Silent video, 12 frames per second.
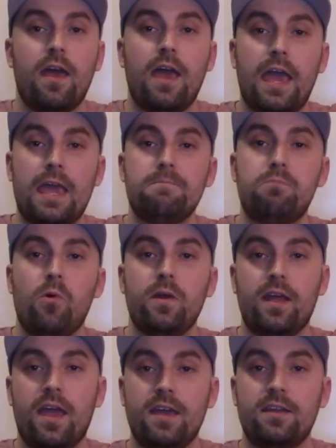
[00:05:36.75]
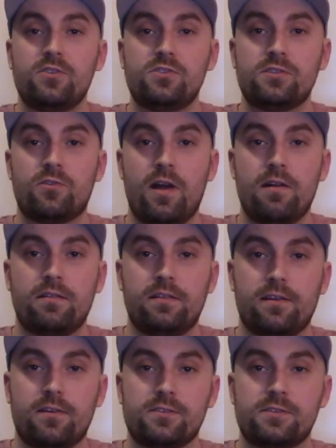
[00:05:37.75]
8.8 inches of ground
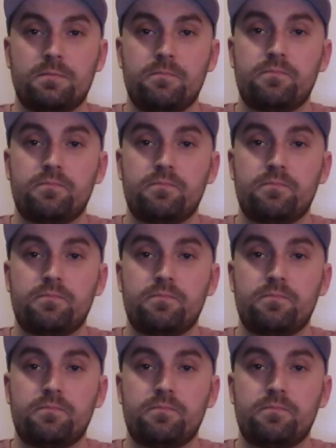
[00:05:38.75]
clearance.